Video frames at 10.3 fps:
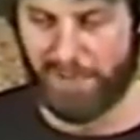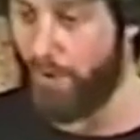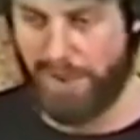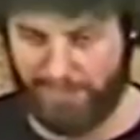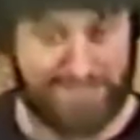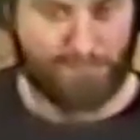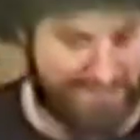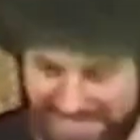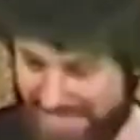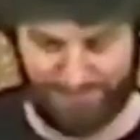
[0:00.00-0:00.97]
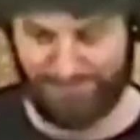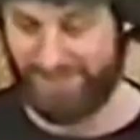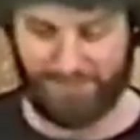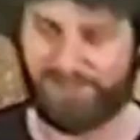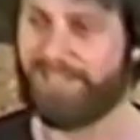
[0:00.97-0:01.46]
there, all right, now what
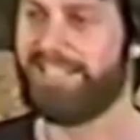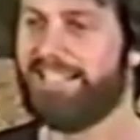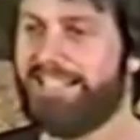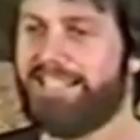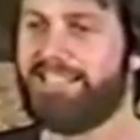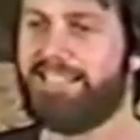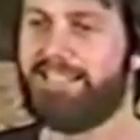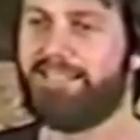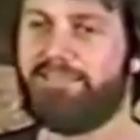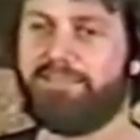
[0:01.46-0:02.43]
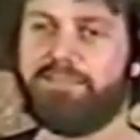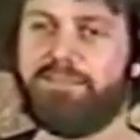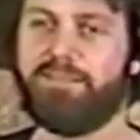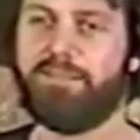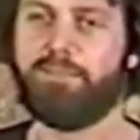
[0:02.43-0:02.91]
happened? You know.
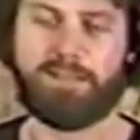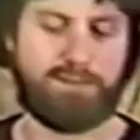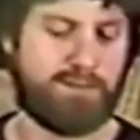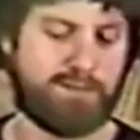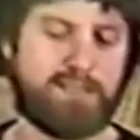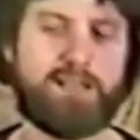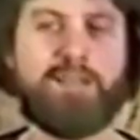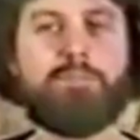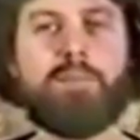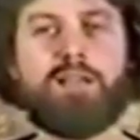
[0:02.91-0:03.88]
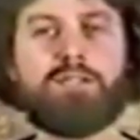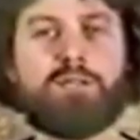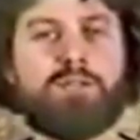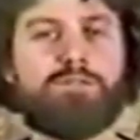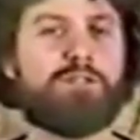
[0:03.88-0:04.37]
But there's enough about
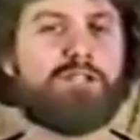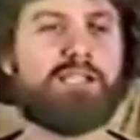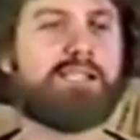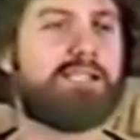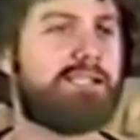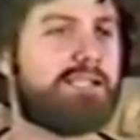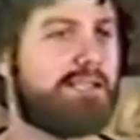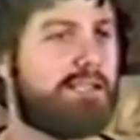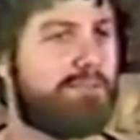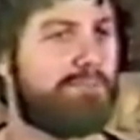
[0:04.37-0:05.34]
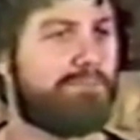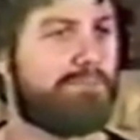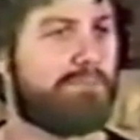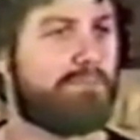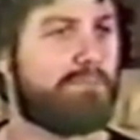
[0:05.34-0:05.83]
Jonah for Jesus
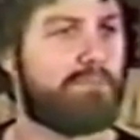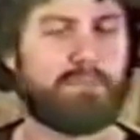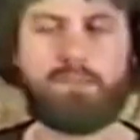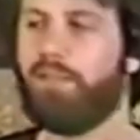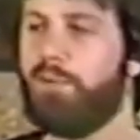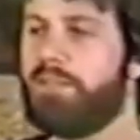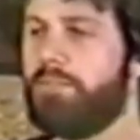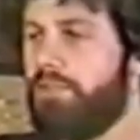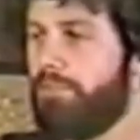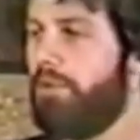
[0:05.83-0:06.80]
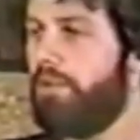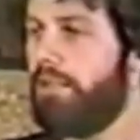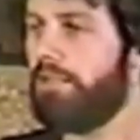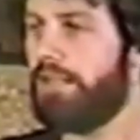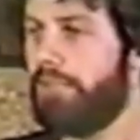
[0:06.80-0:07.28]
to use him as one of
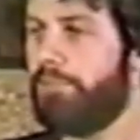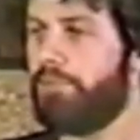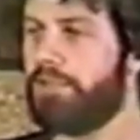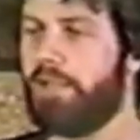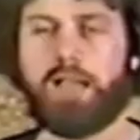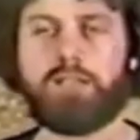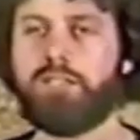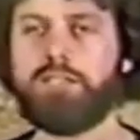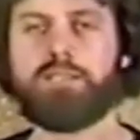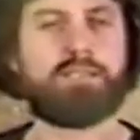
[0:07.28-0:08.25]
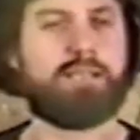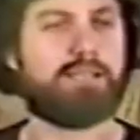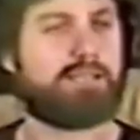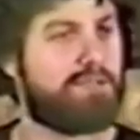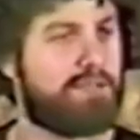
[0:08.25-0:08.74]
the examples. God, Jesus
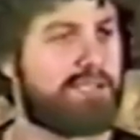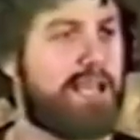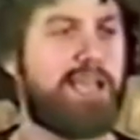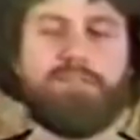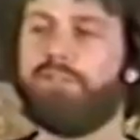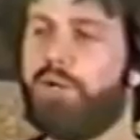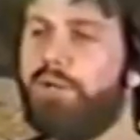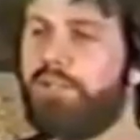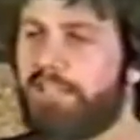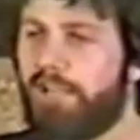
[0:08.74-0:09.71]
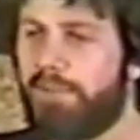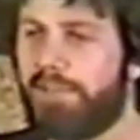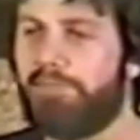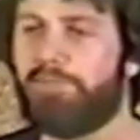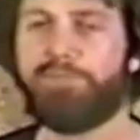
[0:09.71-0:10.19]
says, and the sign of Jonah shall
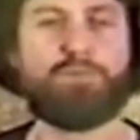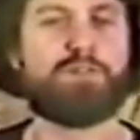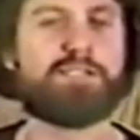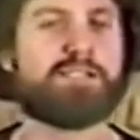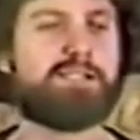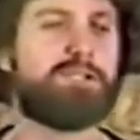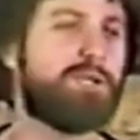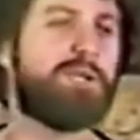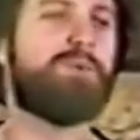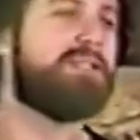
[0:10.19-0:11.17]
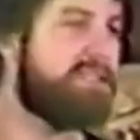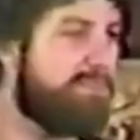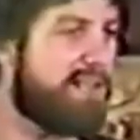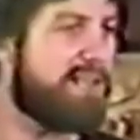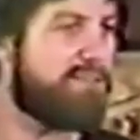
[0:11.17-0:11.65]
be given. For just as Jonah was in the
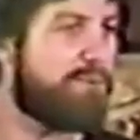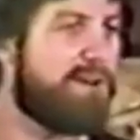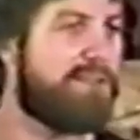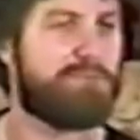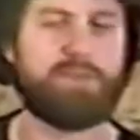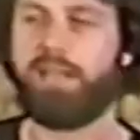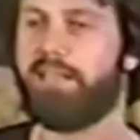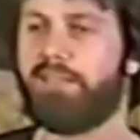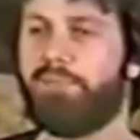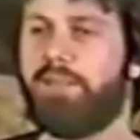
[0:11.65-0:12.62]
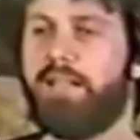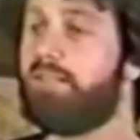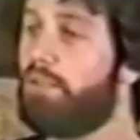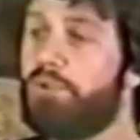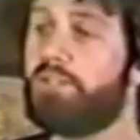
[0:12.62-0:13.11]
belly of the whale three days and three
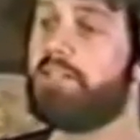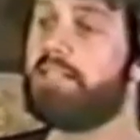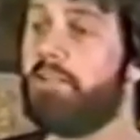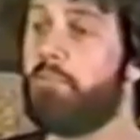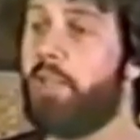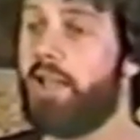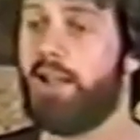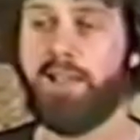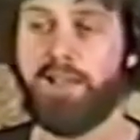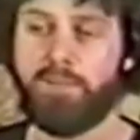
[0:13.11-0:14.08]
nights, so shall the Son of Man